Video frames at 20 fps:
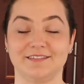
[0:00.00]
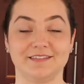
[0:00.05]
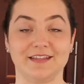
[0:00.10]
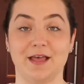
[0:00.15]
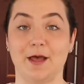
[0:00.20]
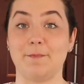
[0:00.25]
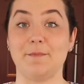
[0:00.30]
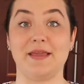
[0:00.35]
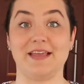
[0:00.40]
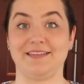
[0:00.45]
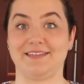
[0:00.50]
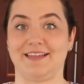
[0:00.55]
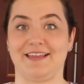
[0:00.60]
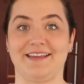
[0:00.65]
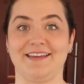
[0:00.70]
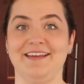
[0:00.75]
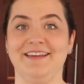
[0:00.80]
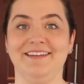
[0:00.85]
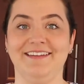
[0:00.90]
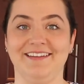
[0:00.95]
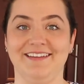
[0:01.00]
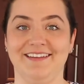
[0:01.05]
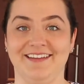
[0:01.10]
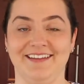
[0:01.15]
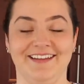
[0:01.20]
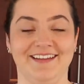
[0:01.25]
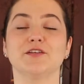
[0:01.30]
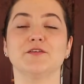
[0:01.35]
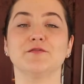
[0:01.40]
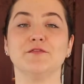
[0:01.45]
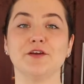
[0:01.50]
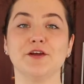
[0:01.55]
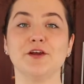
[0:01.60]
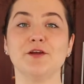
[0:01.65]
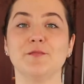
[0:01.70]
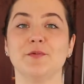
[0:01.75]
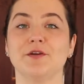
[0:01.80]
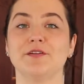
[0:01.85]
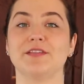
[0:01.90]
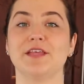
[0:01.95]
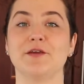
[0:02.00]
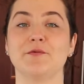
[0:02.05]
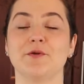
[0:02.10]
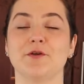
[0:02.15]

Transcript: amazing. So for her birthday,